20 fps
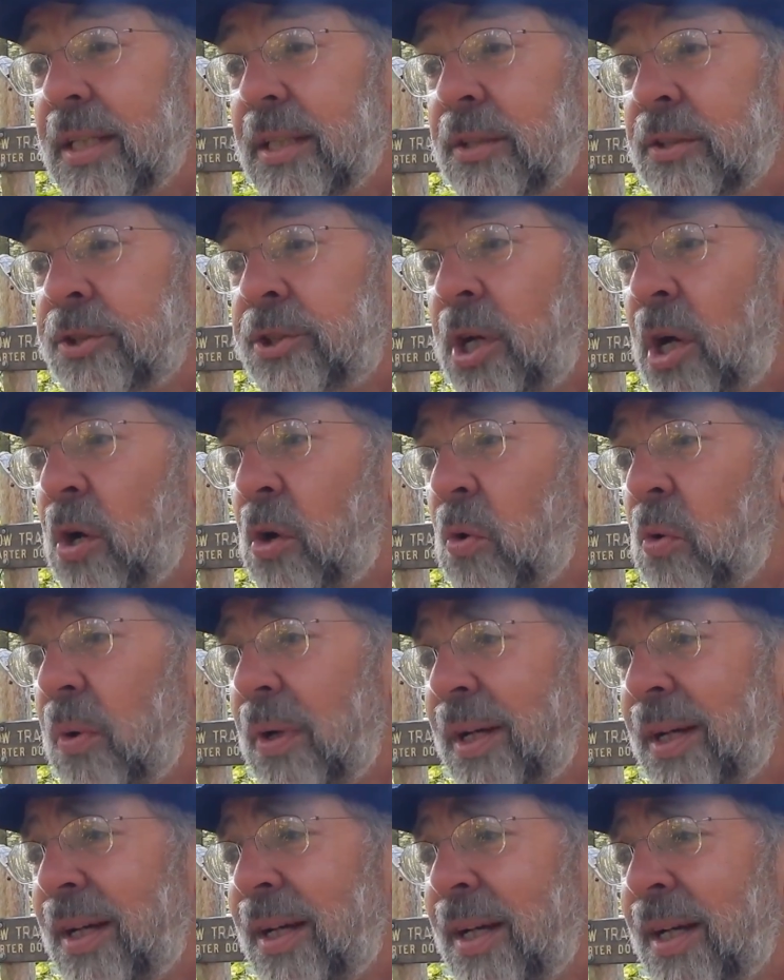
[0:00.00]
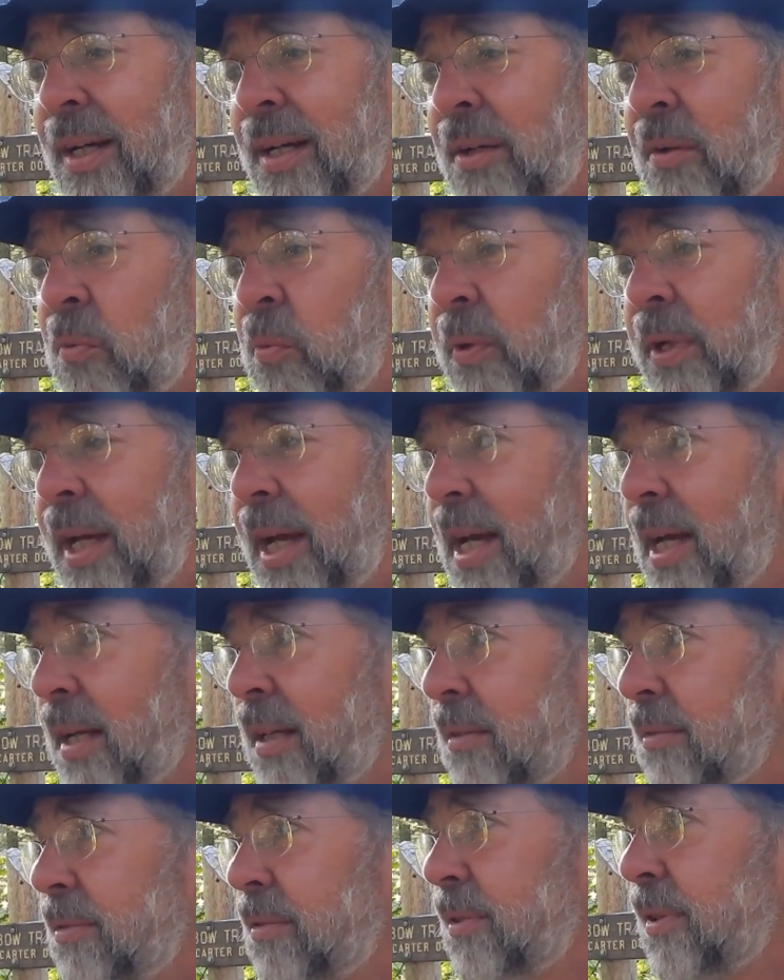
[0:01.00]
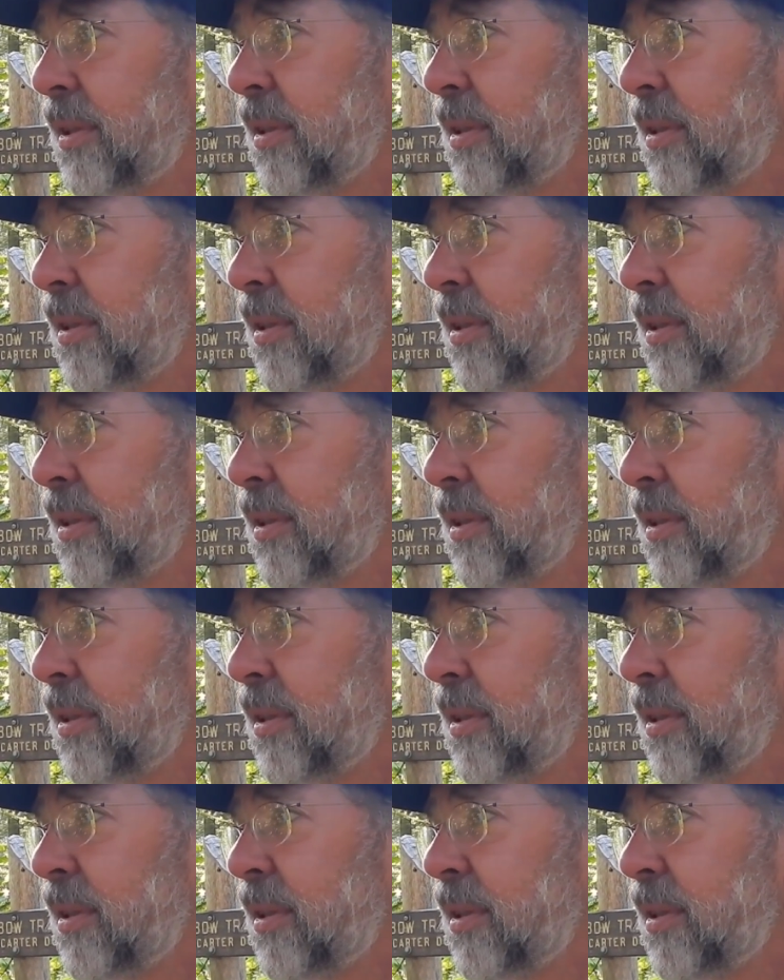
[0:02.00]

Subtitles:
So we have